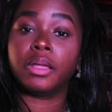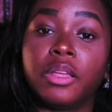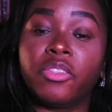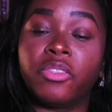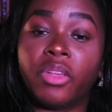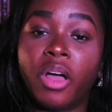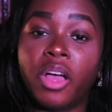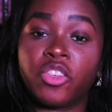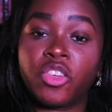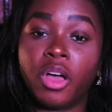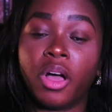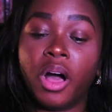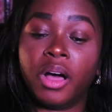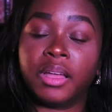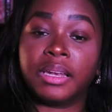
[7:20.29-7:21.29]

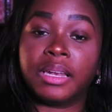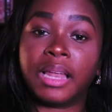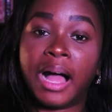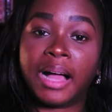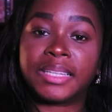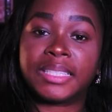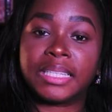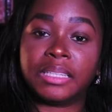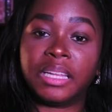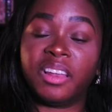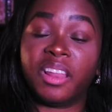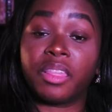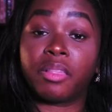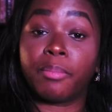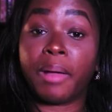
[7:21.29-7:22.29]
Sasha unlocks
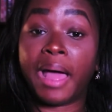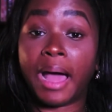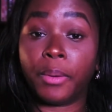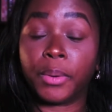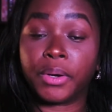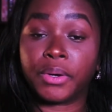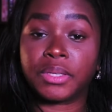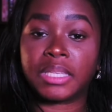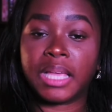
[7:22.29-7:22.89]
Lilith's powers,